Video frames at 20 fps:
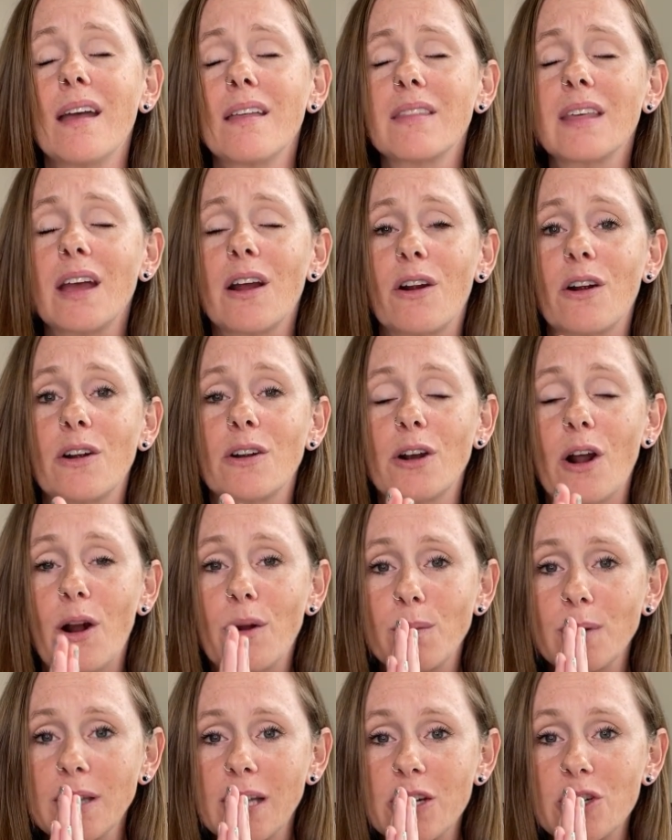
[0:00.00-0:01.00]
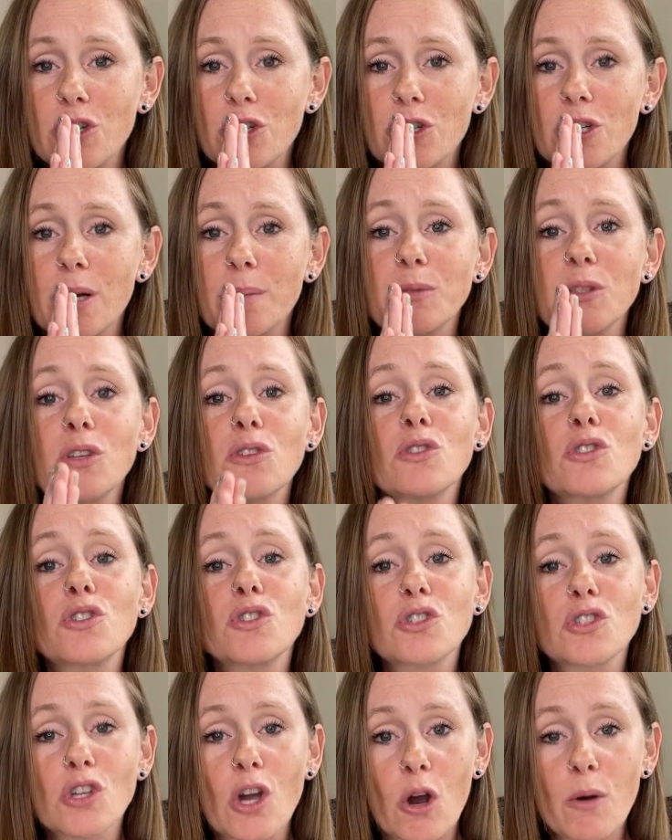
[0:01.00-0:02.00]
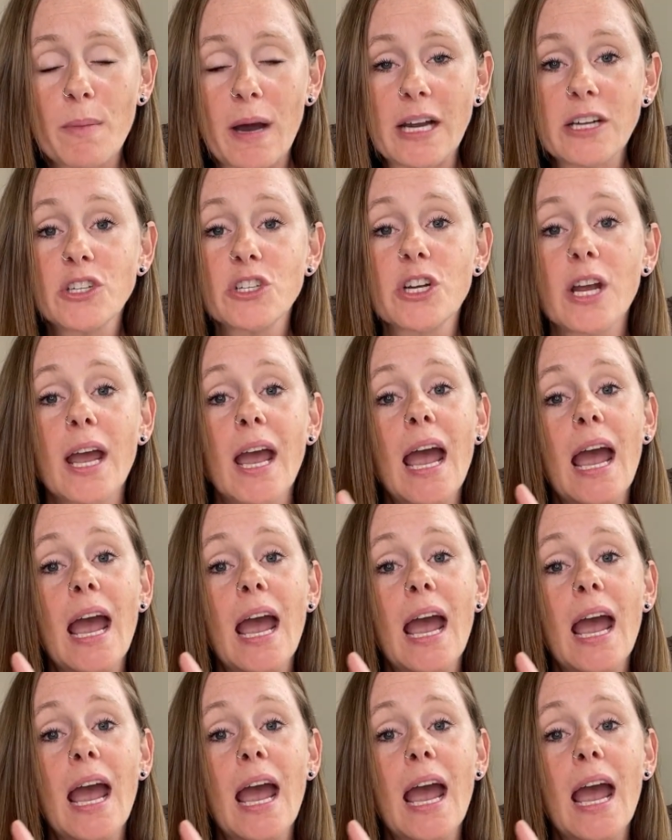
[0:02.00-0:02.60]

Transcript: that hurt our relationships so much.